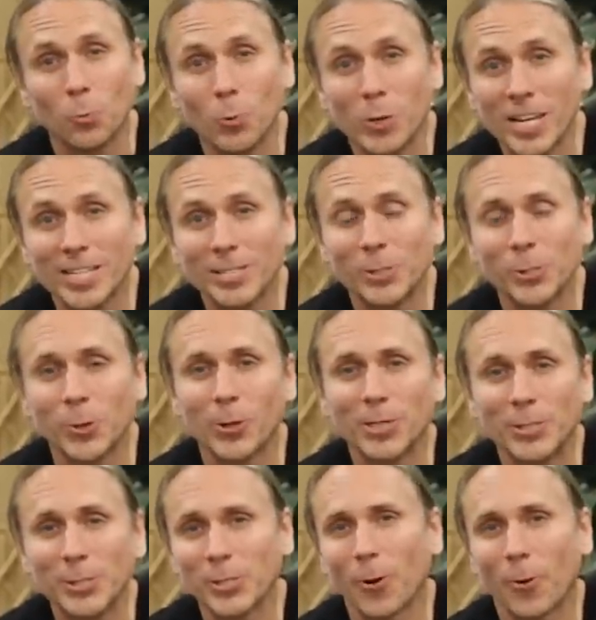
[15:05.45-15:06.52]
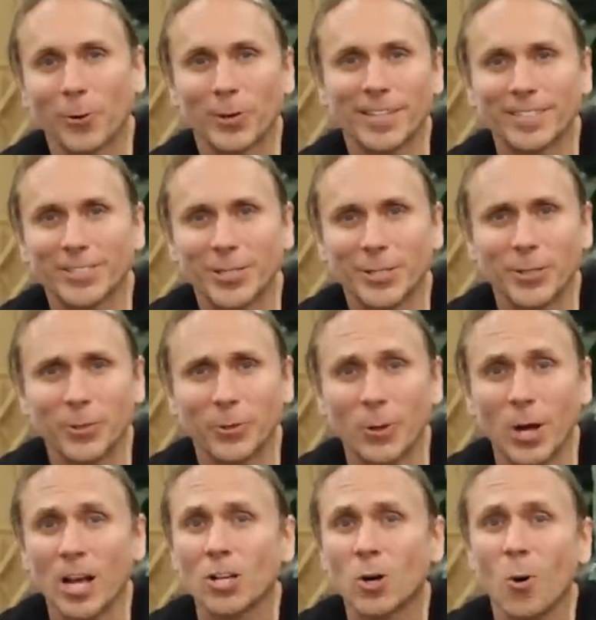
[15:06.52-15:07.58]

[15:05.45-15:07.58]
we enjoyed showing it to you.